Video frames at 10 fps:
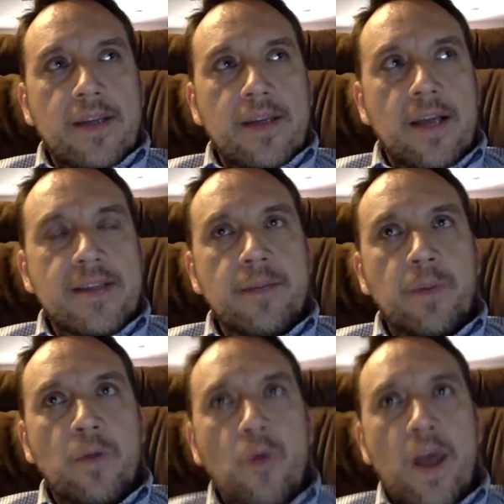
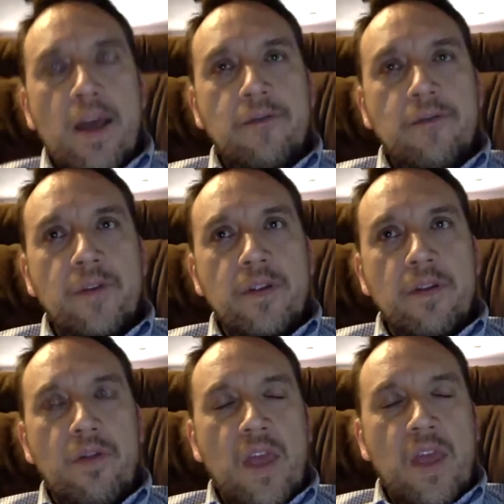simple way of
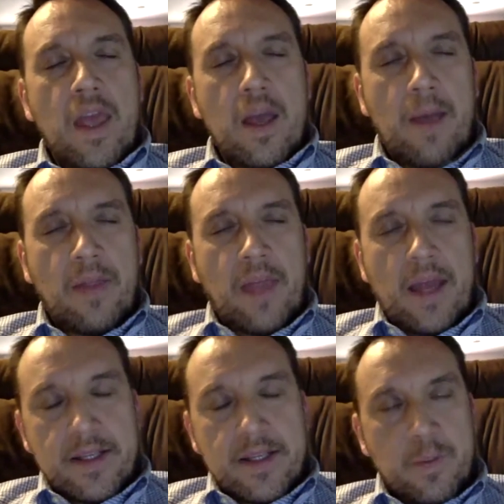thinking about
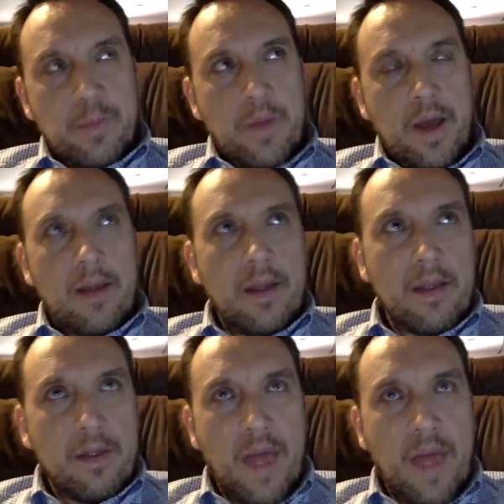that,
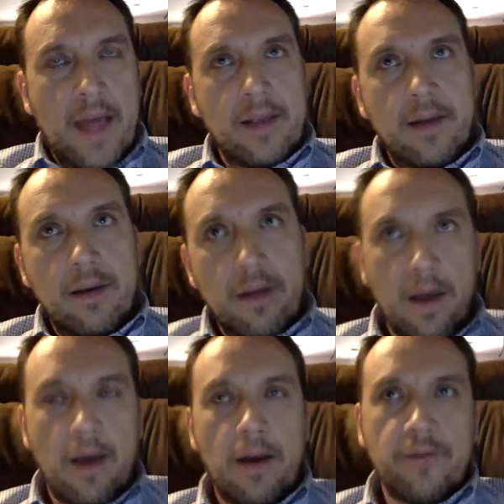that in
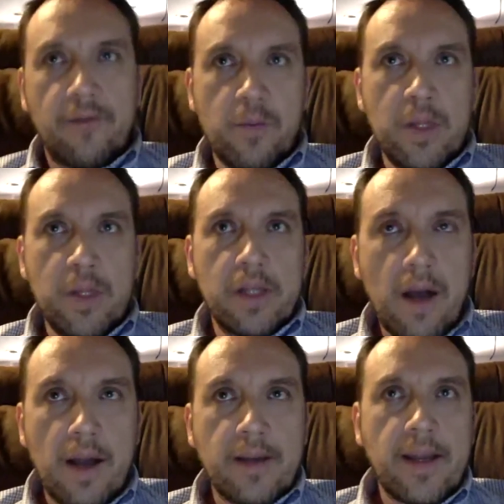familiar
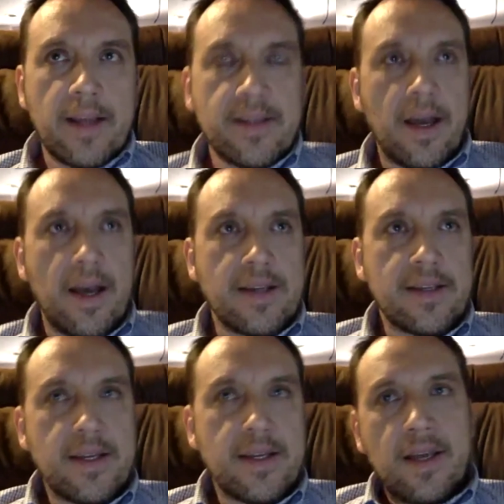context to us
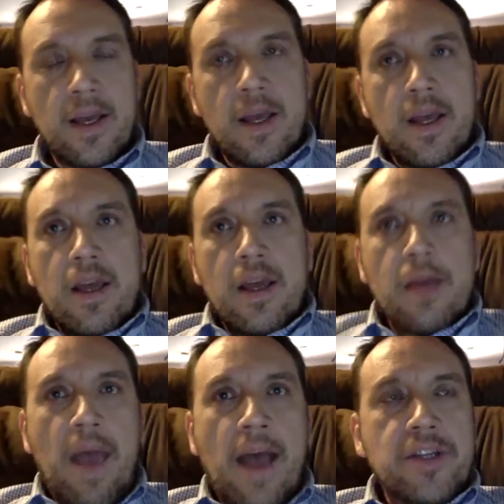is,
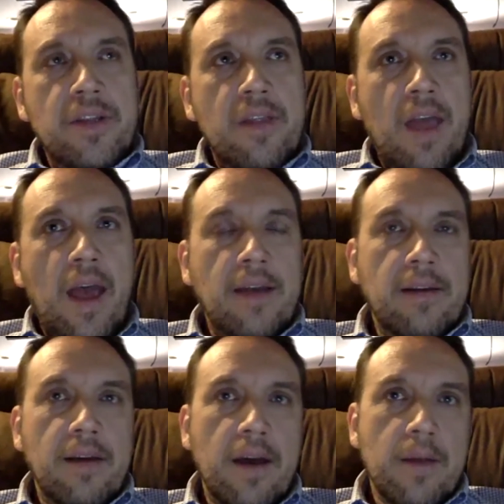imagine that
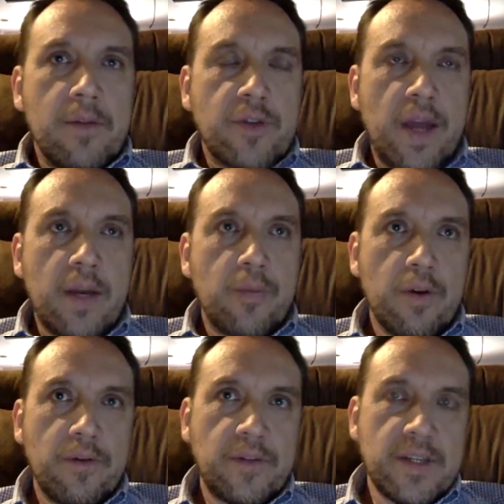you're trying to
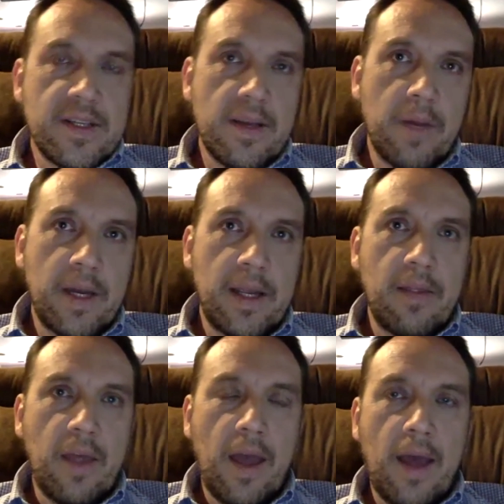prove to somebody
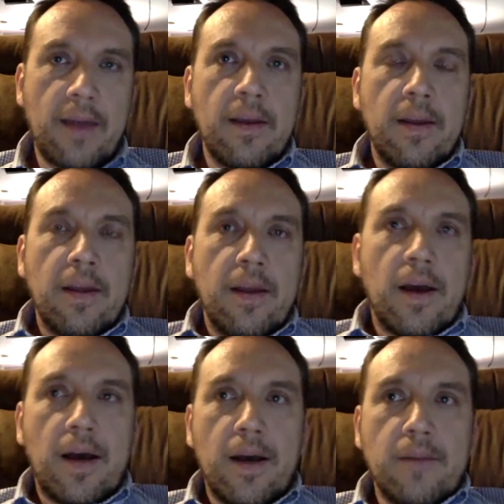that,
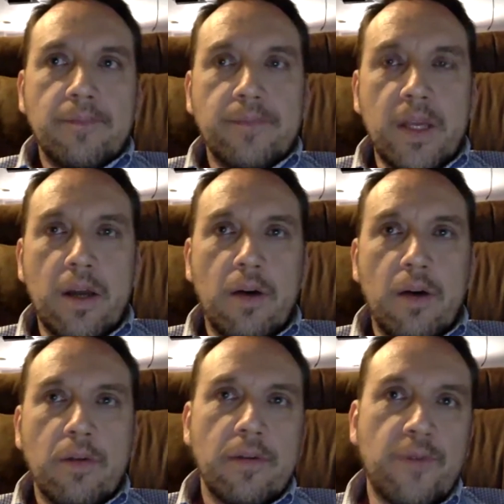you
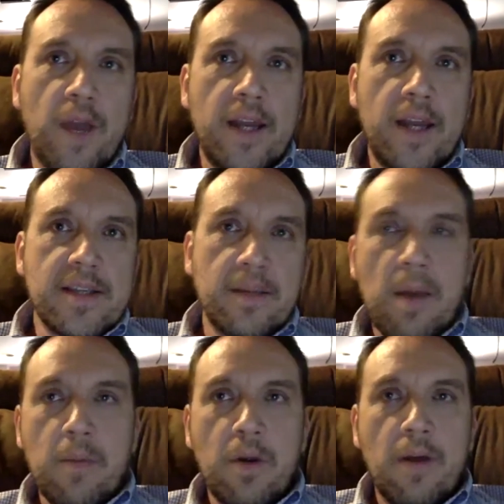know, Fred is a
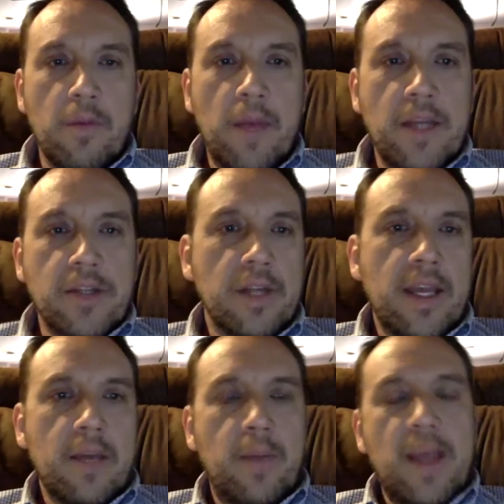member of a Major
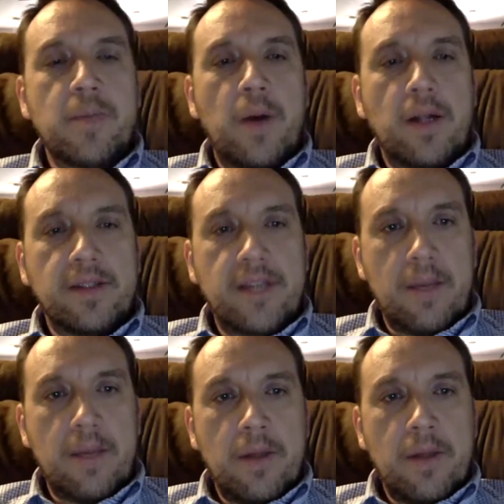League Baseball team.